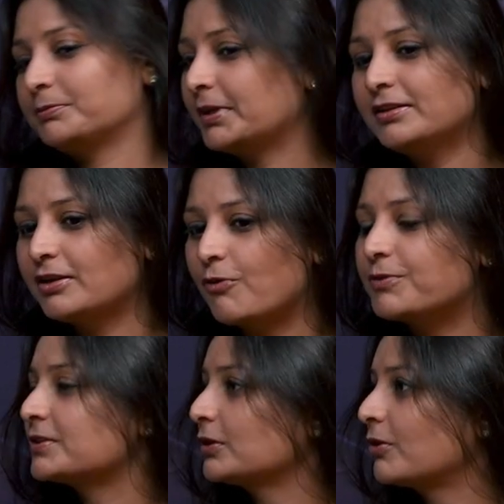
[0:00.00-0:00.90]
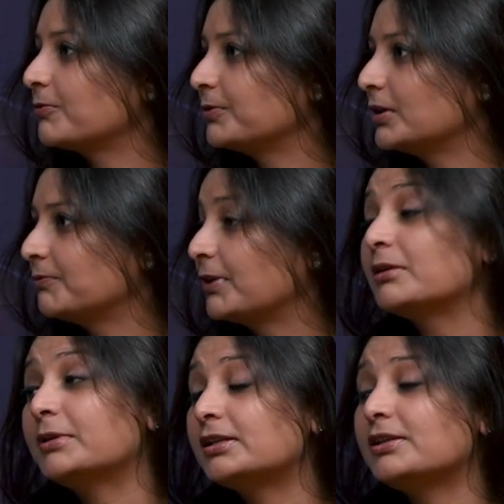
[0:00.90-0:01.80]
India offers a lot of
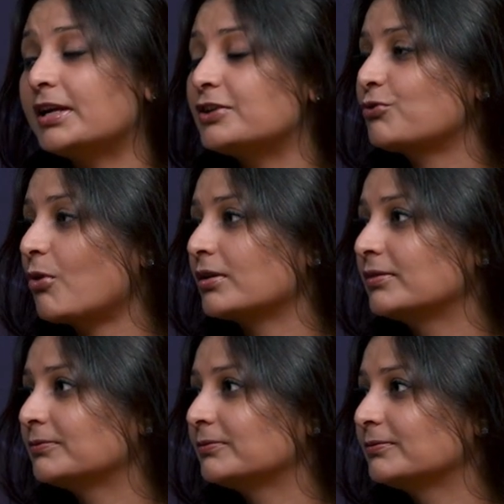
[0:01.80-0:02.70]
fundamentally very strong